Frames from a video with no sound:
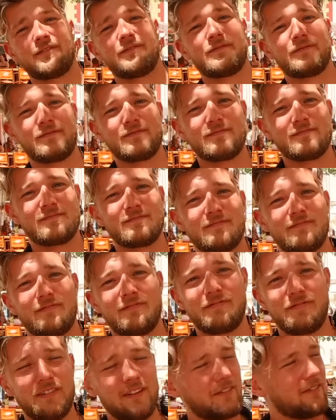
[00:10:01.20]
BB's, is that
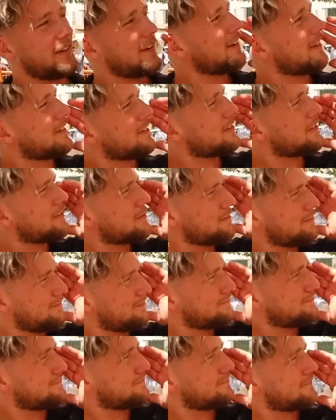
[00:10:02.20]
what it is?
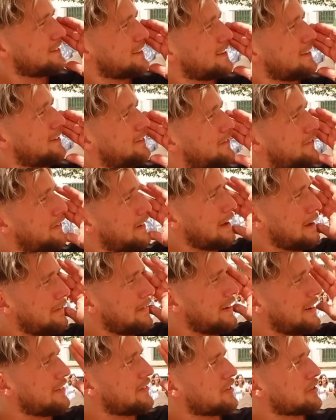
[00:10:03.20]
It's so
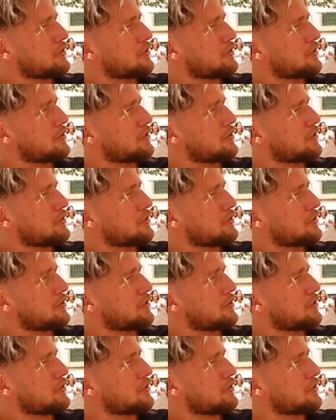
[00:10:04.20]
good.